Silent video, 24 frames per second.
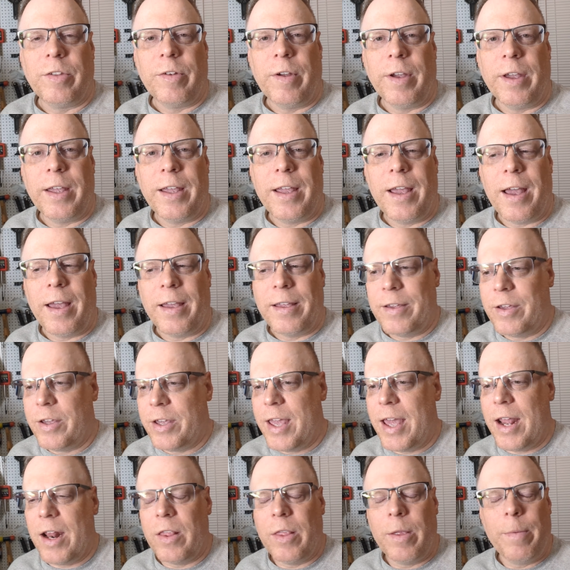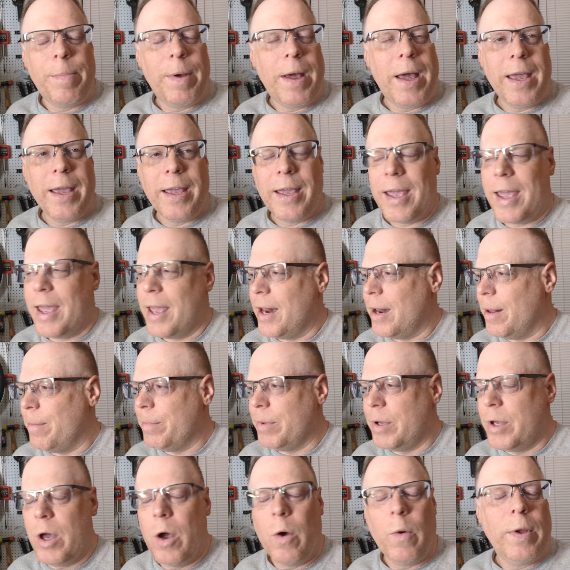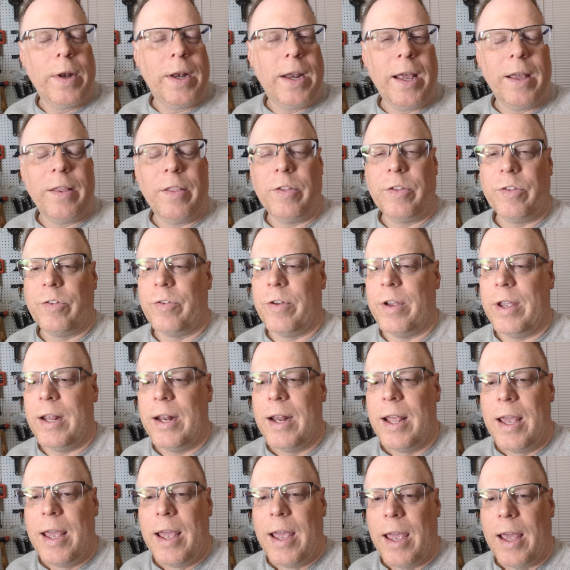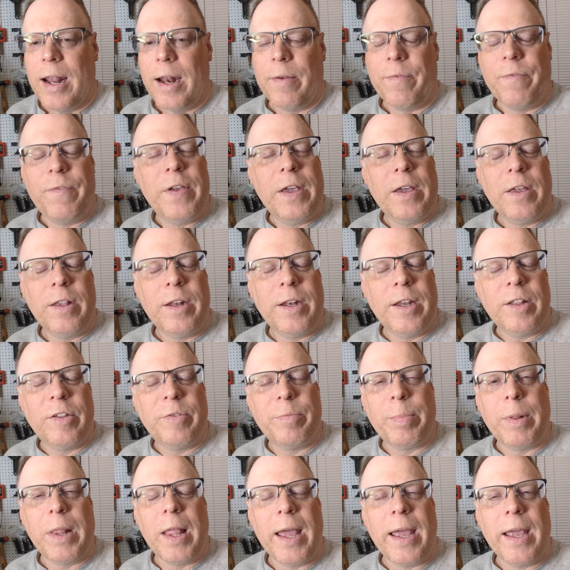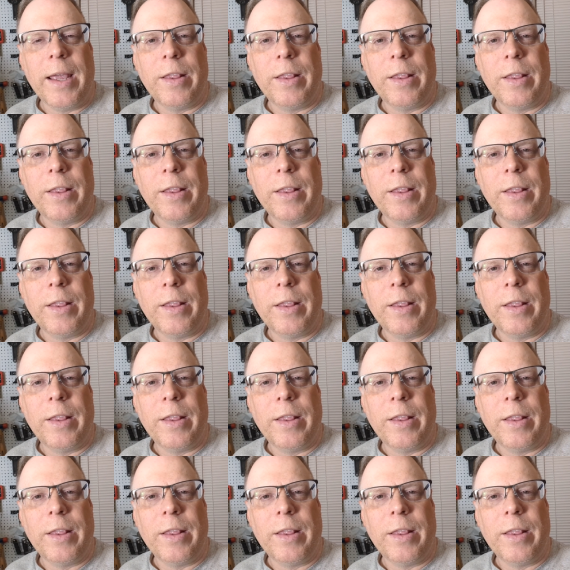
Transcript: So I get on the bike and I'm going down the street, feeling this play